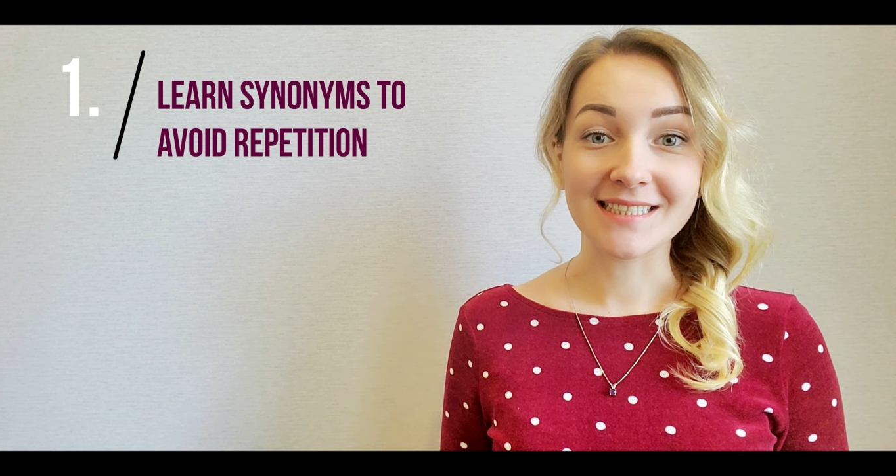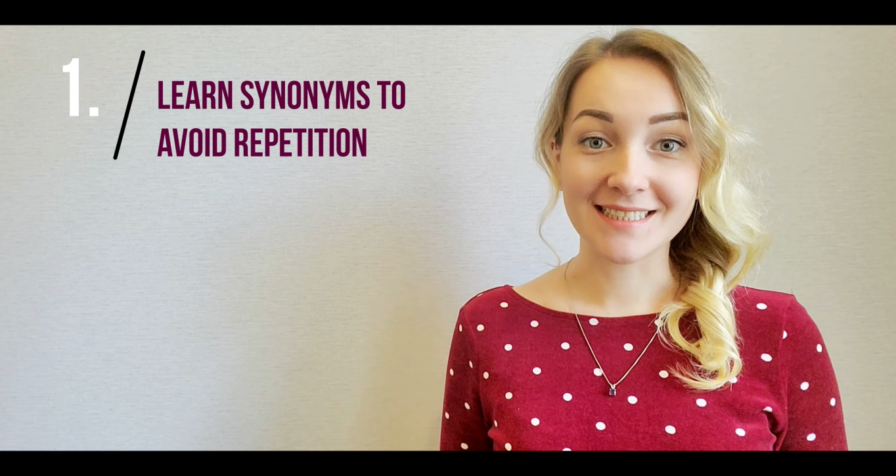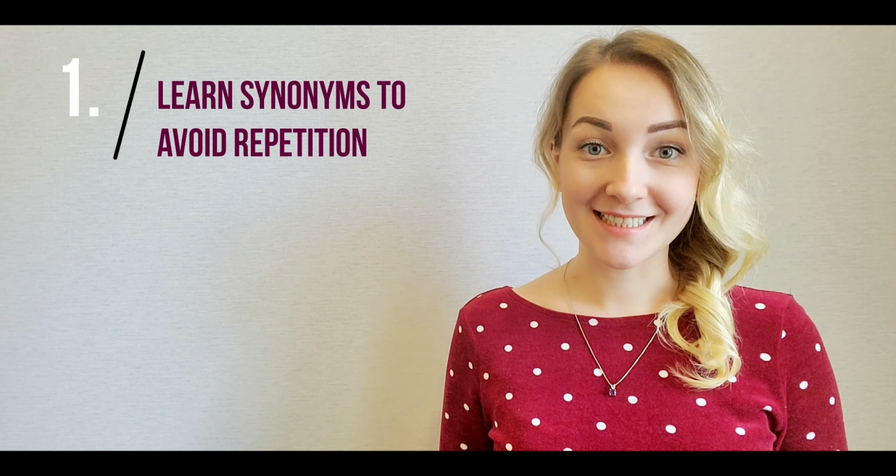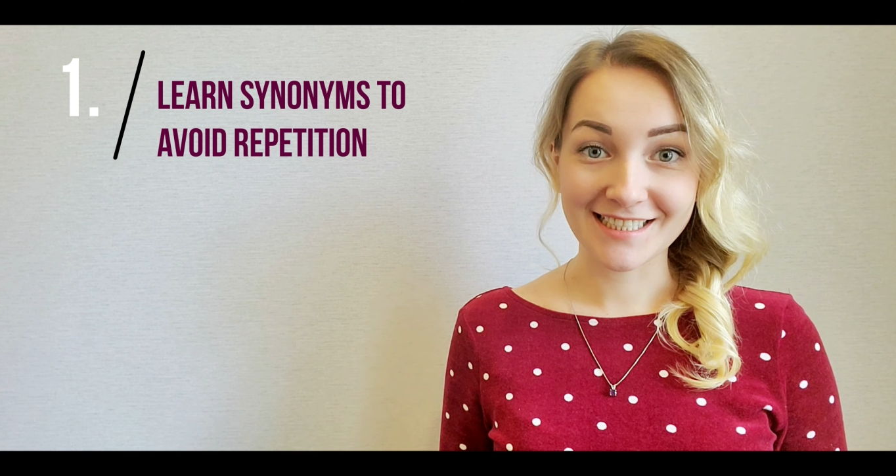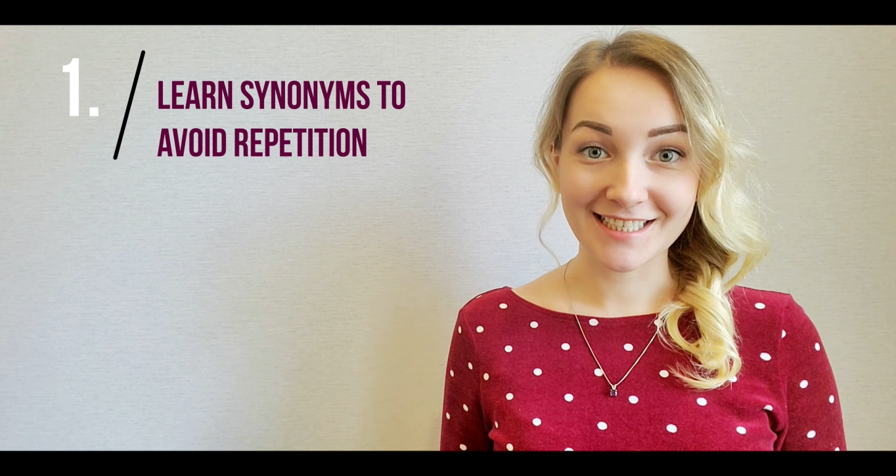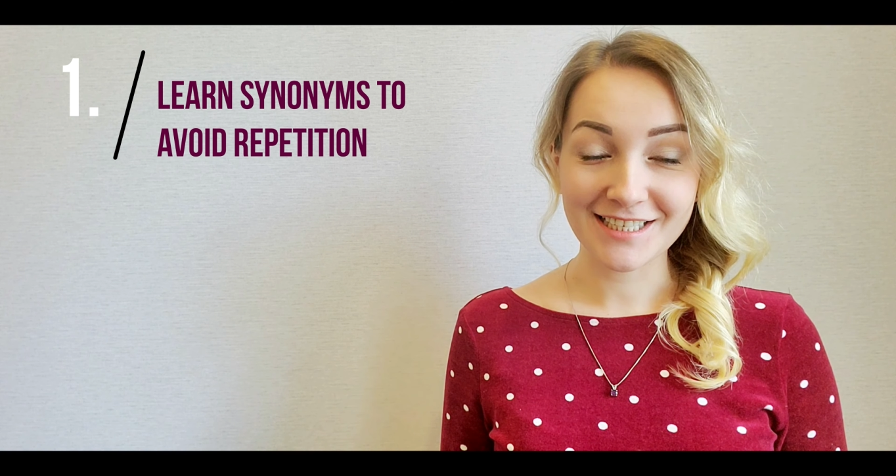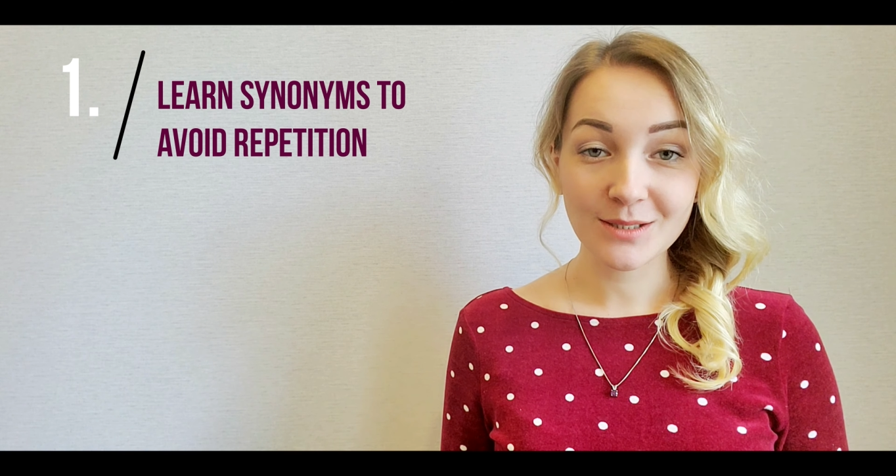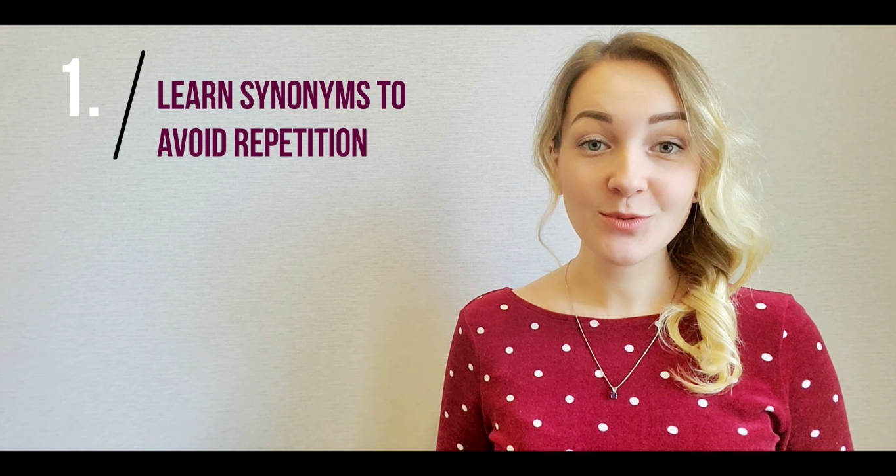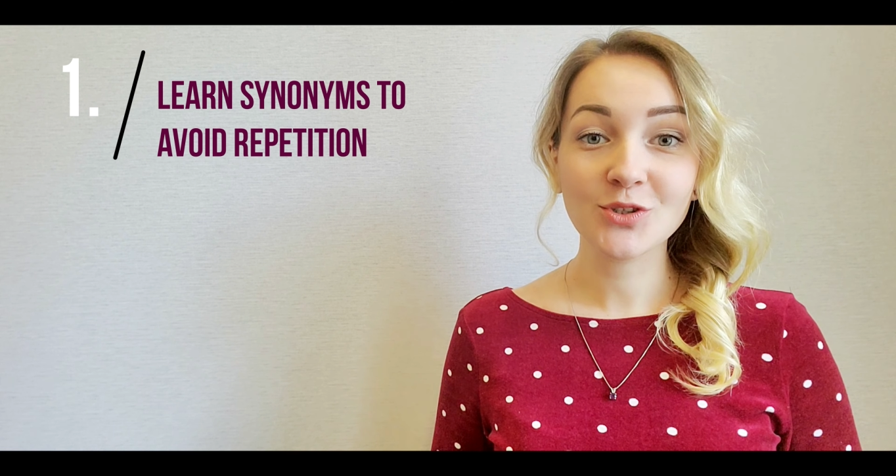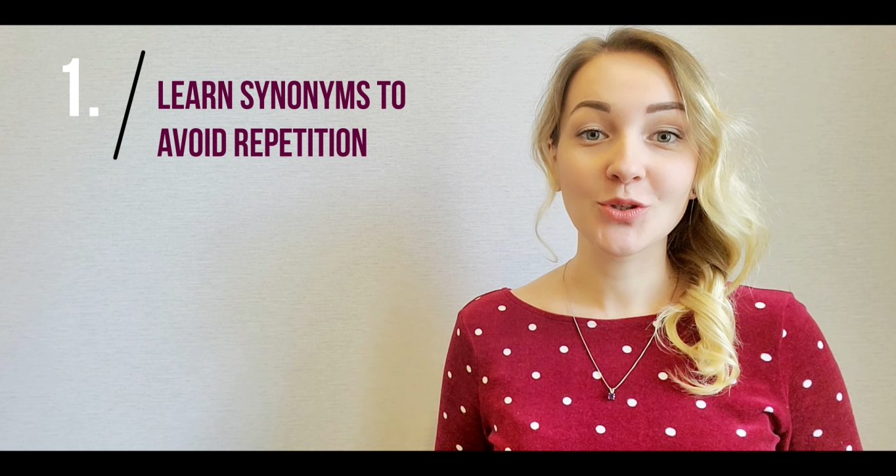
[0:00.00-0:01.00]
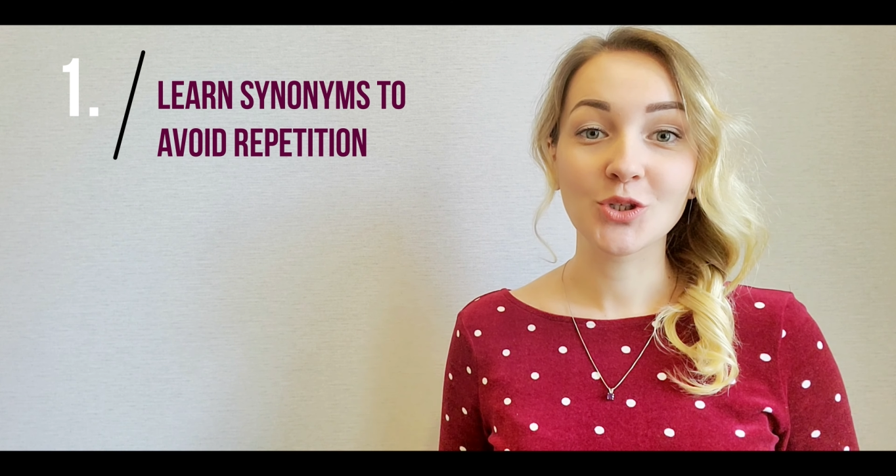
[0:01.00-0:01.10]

synonyms